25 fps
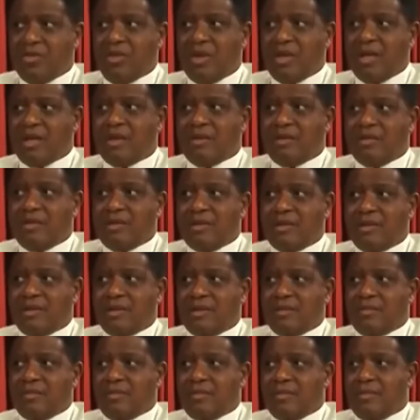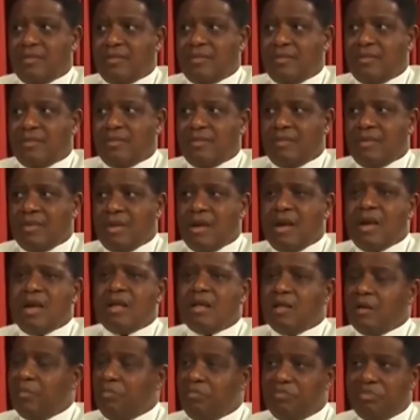will increase. But
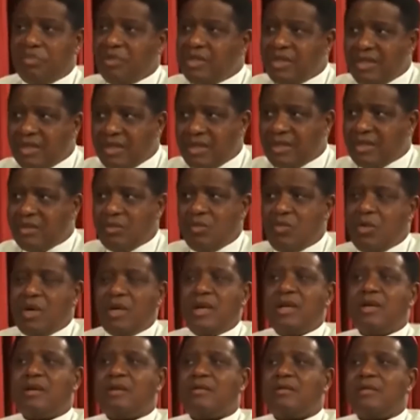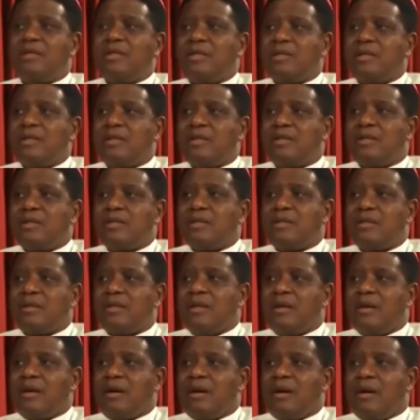the priests will increase.
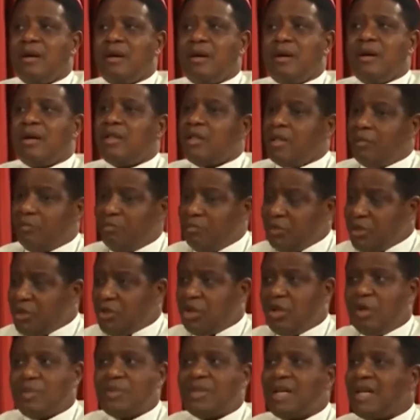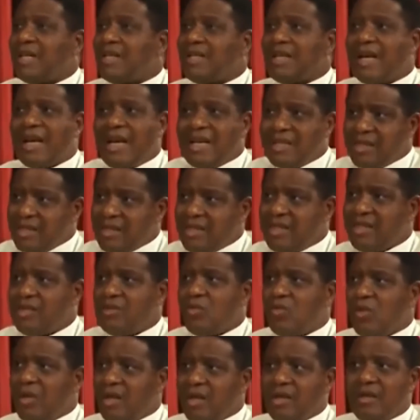The bishops and dioceses
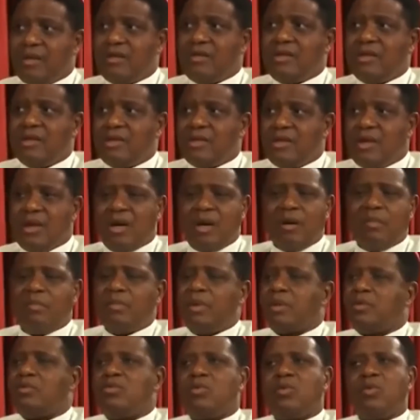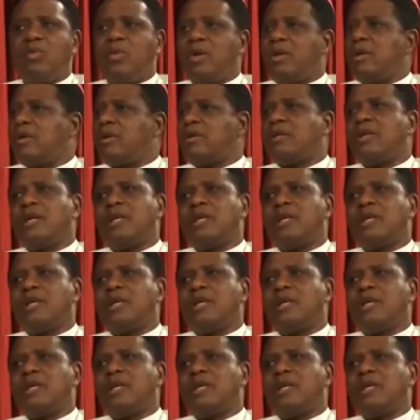will increase, but we will not